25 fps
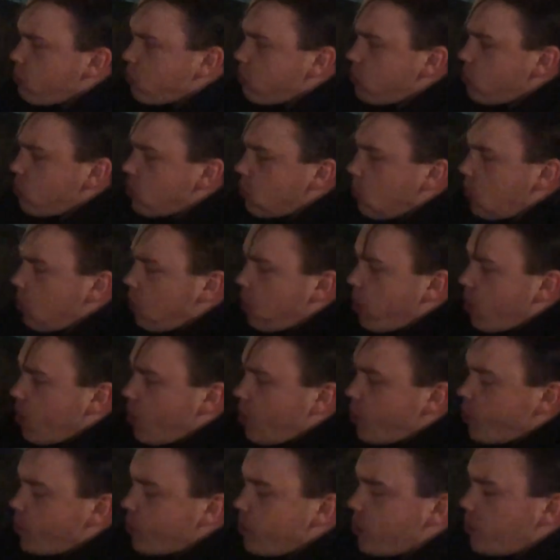here is a
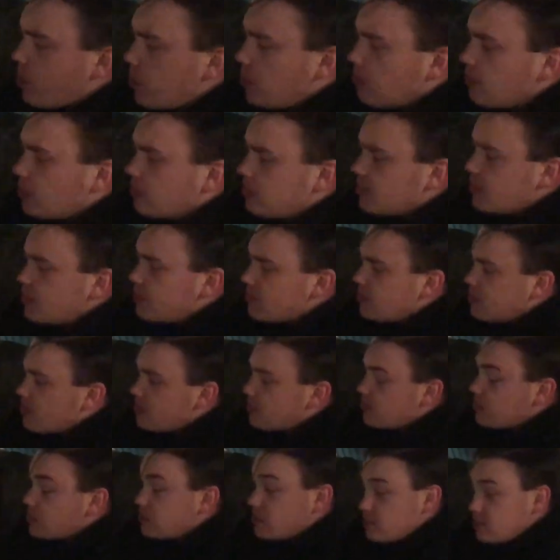sucker. So he
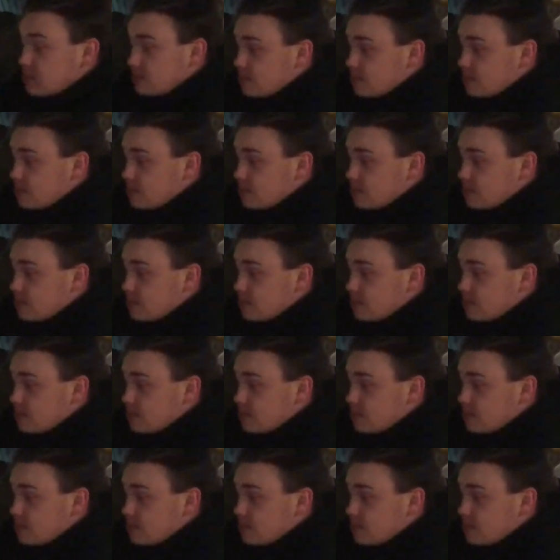pulls out his